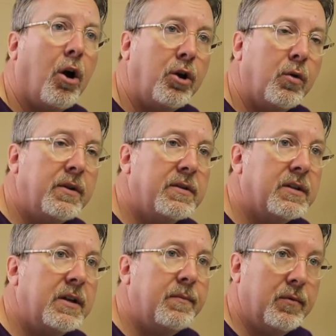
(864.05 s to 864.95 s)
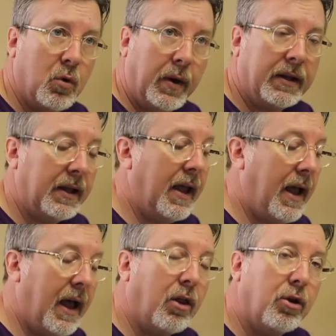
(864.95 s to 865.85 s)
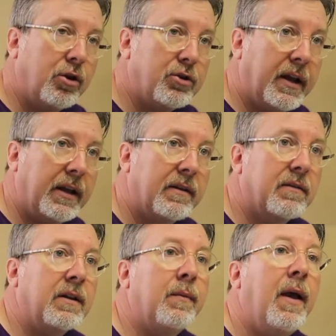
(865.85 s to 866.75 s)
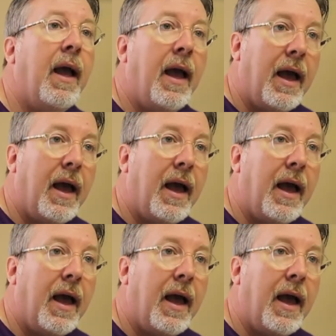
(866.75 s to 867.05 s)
Are you going to sleep quickly? How long you're staying asleep?